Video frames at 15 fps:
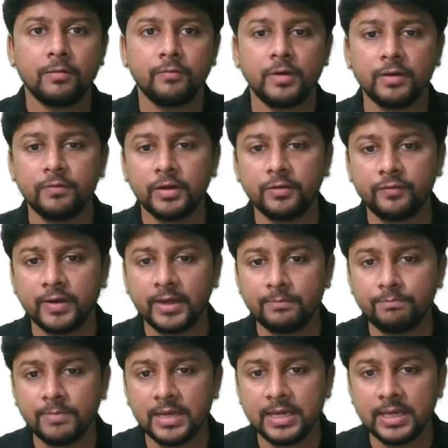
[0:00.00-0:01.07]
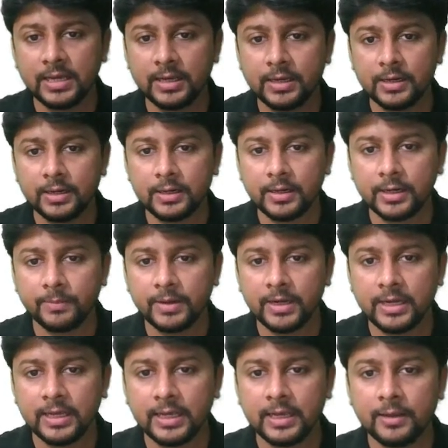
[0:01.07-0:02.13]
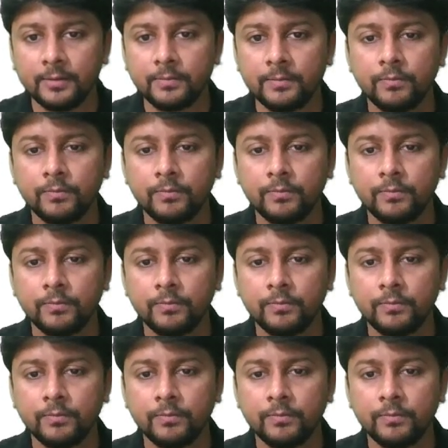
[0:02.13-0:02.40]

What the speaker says: 115BAA,